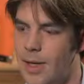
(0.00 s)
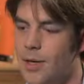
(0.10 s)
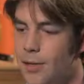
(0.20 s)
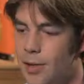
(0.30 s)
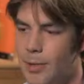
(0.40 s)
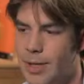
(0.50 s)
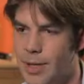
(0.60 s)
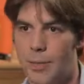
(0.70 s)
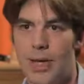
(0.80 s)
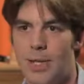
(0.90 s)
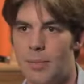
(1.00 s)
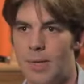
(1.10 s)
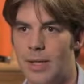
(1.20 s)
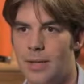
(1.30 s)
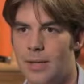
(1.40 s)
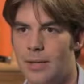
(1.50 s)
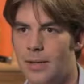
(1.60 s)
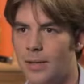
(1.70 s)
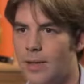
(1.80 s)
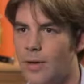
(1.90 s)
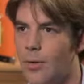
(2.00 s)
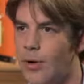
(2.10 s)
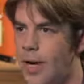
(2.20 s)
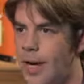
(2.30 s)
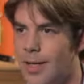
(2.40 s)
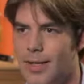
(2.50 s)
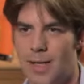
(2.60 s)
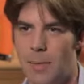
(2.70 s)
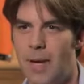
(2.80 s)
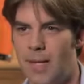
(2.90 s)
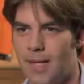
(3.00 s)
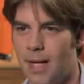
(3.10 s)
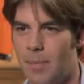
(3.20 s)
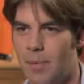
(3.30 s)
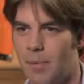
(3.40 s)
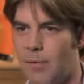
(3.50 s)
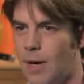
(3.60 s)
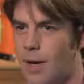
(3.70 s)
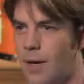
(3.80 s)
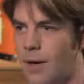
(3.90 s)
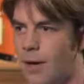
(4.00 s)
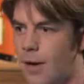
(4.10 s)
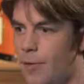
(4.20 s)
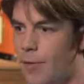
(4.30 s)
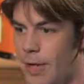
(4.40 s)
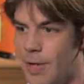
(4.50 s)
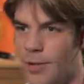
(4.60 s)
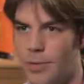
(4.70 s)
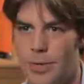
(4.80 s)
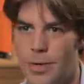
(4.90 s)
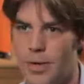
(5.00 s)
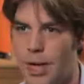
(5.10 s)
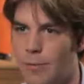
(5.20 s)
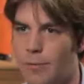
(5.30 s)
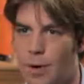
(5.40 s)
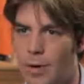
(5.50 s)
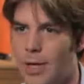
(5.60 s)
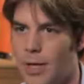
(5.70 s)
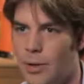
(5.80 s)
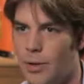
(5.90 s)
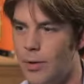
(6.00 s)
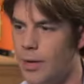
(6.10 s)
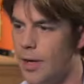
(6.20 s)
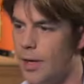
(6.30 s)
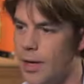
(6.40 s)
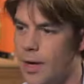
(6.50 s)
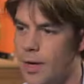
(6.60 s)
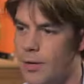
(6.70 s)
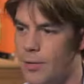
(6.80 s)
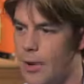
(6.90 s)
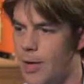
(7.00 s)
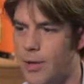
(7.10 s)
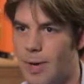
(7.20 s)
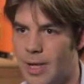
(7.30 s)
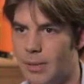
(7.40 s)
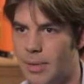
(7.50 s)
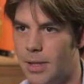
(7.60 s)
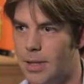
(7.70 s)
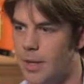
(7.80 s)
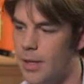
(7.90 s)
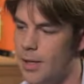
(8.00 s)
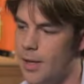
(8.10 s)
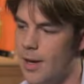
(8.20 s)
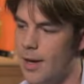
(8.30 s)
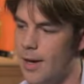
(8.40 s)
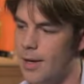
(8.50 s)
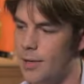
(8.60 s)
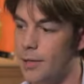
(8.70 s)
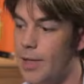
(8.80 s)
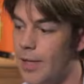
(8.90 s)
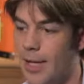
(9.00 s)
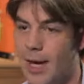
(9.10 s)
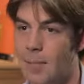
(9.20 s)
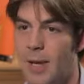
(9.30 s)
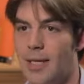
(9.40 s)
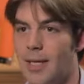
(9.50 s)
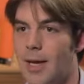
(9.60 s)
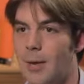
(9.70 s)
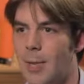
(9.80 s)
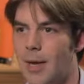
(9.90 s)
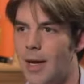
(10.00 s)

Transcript: And also with these recipes, they're organized step by step. You've got videos with a chef following you throughout the recipe. You really can't mess it up.